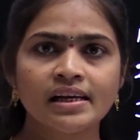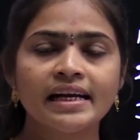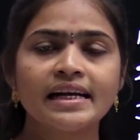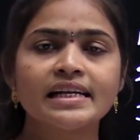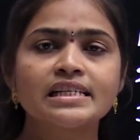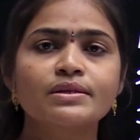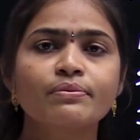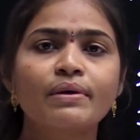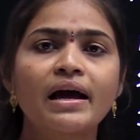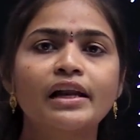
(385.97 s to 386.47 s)

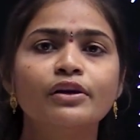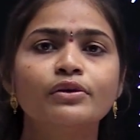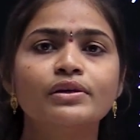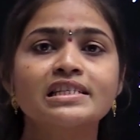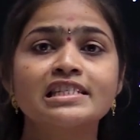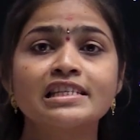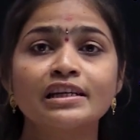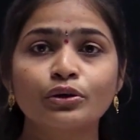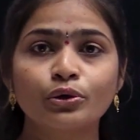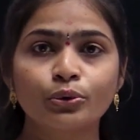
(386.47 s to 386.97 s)
Its value
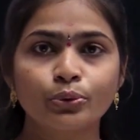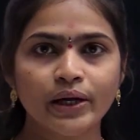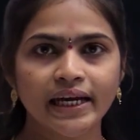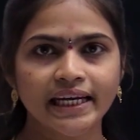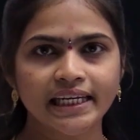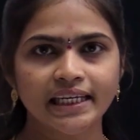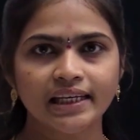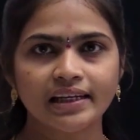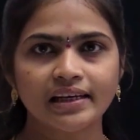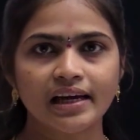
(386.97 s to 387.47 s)
is
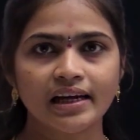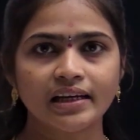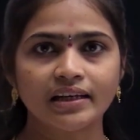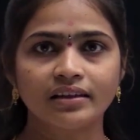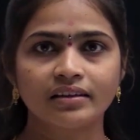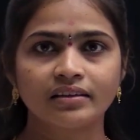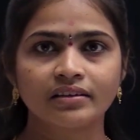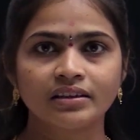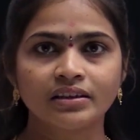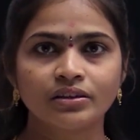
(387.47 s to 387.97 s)

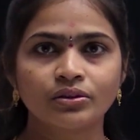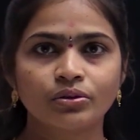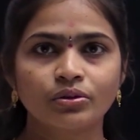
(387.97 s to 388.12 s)
289